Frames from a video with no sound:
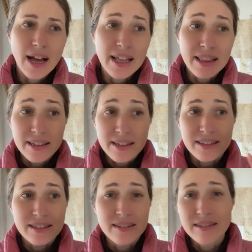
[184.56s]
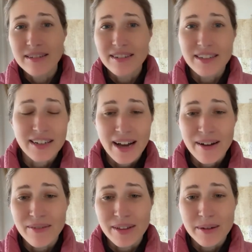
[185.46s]
And can
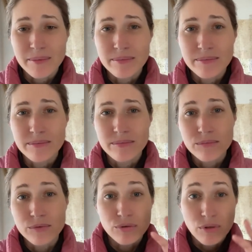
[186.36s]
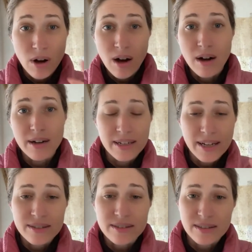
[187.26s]
have them draw, in
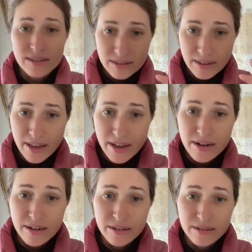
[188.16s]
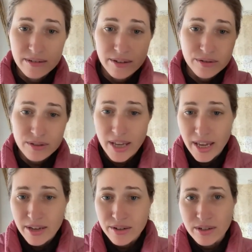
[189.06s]
essence, their
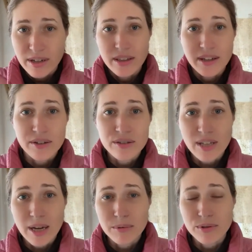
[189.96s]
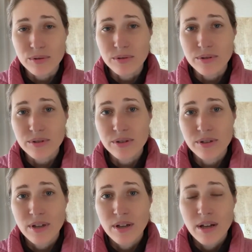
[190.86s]
sage and their saboteurs.